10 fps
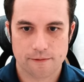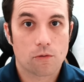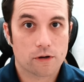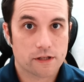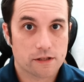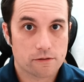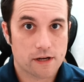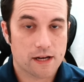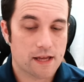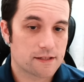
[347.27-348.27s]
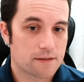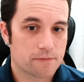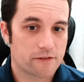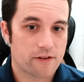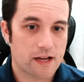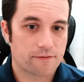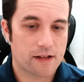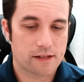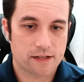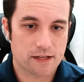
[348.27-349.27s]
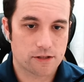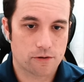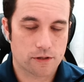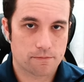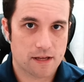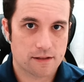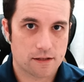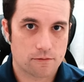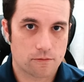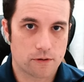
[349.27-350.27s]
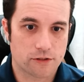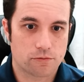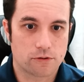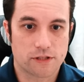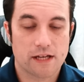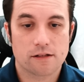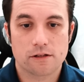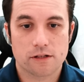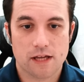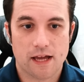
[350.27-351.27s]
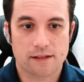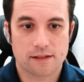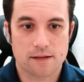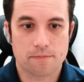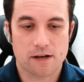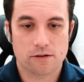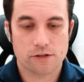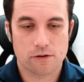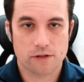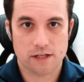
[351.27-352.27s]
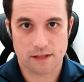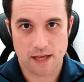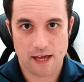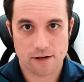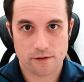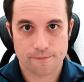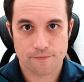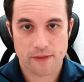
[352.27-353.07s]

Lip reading: We're going to create a simplified validate token method, which will take a look at the bearer token in the header.